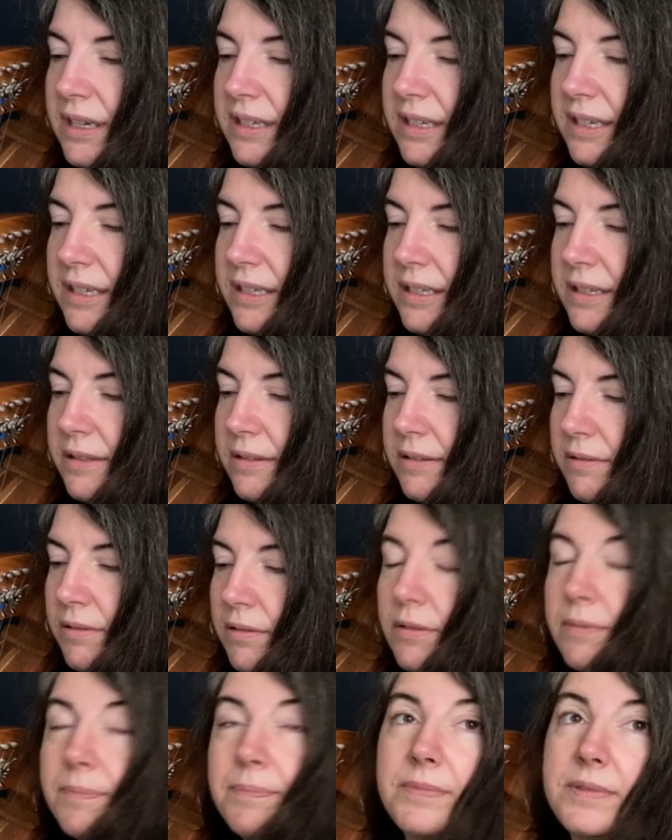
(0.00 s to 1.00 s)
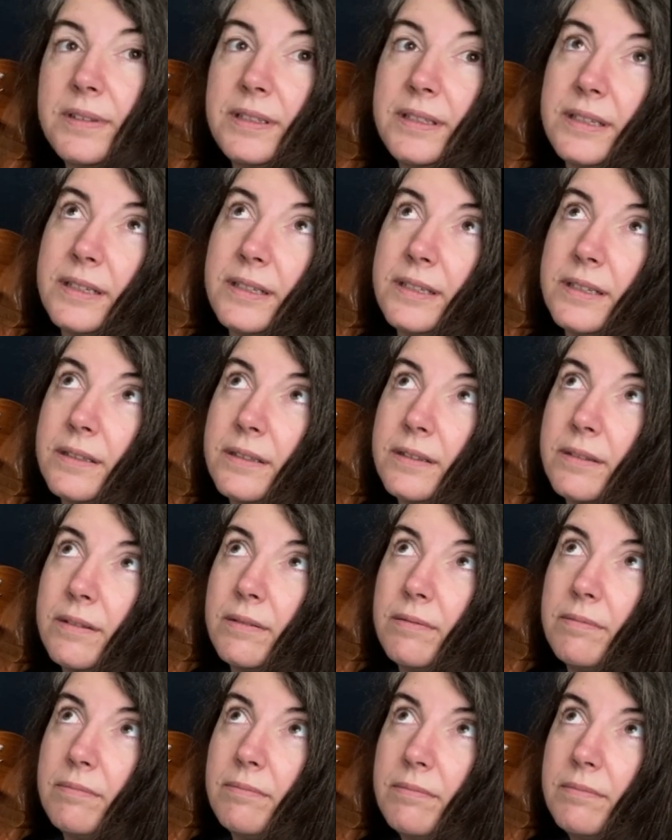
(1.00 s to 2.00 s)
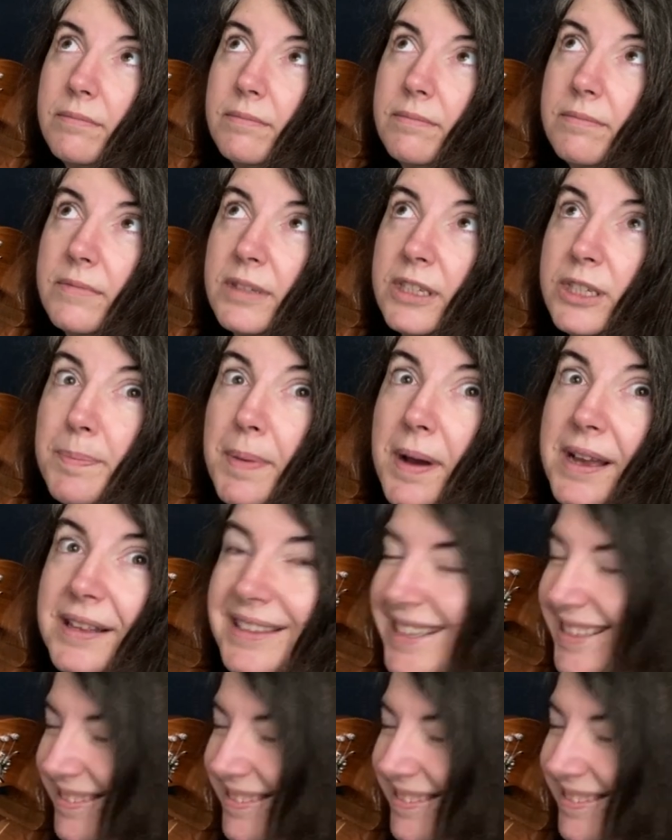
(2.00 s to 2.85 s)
this um, this this part.